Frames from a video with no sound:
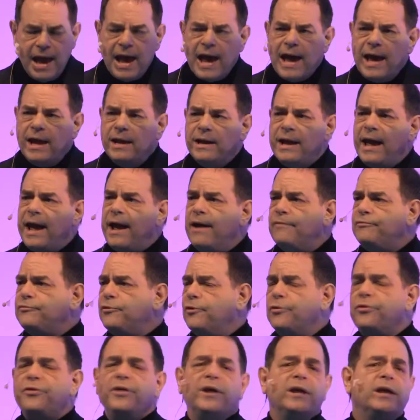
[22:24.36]
And
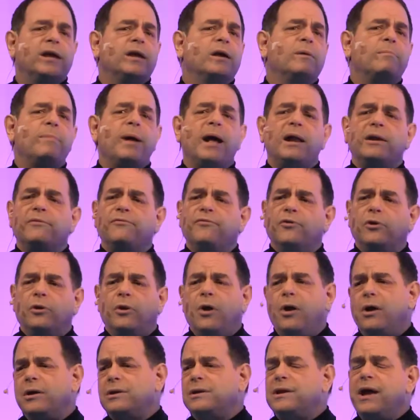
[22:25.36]
after thinking about it for a
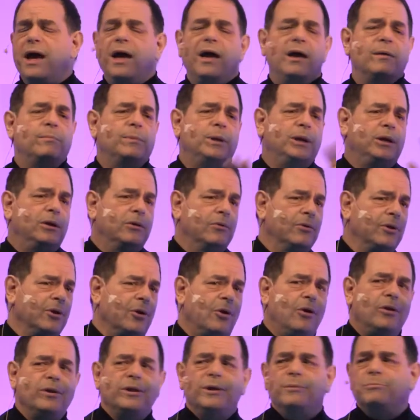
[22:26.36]
long time and hearing
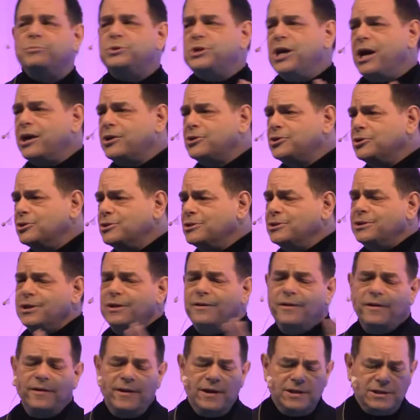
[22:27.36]
all the objections
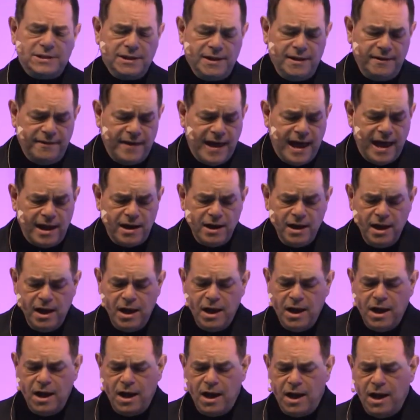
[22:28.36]
and the this and the that,
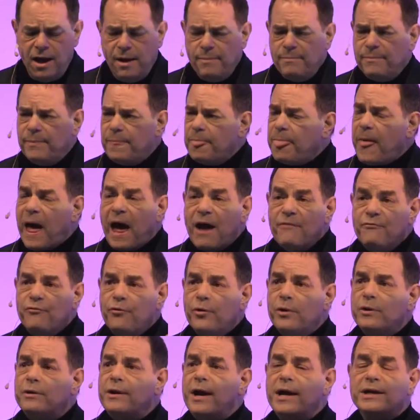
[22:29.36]
I've
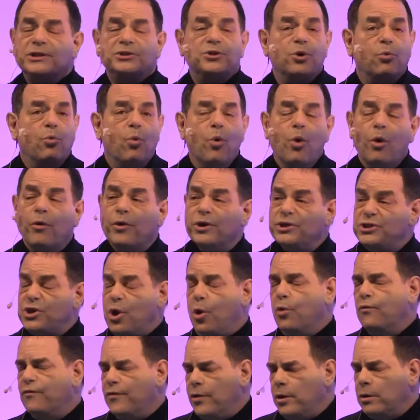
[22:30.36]
realized the war is
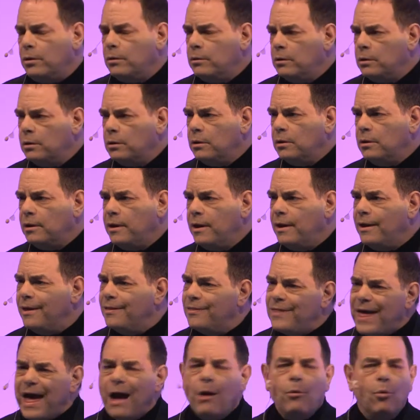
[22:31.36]
over.
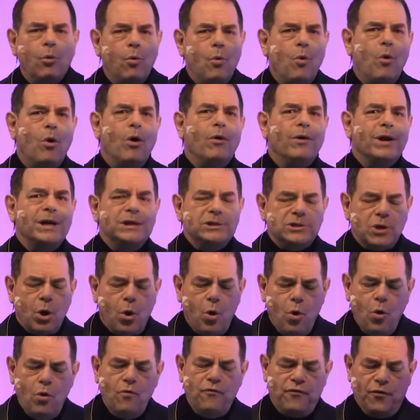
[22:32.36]
That war is
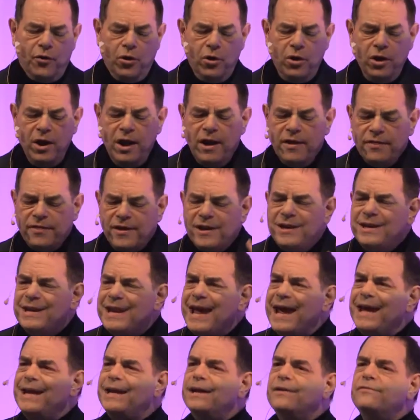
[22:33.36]
over. The
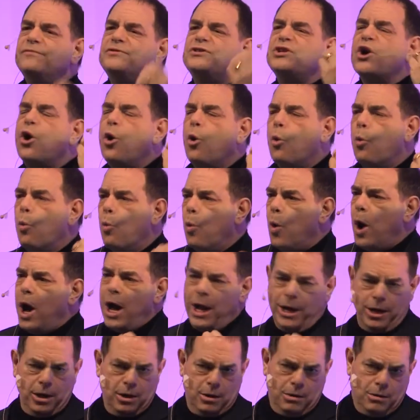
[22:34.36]
natives
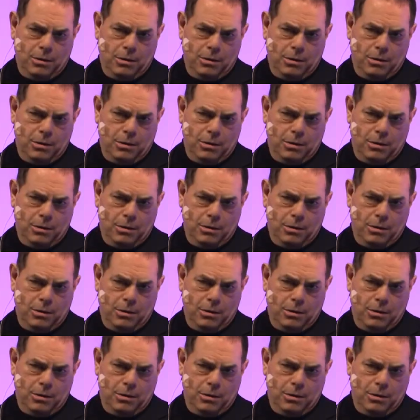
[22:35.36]
won.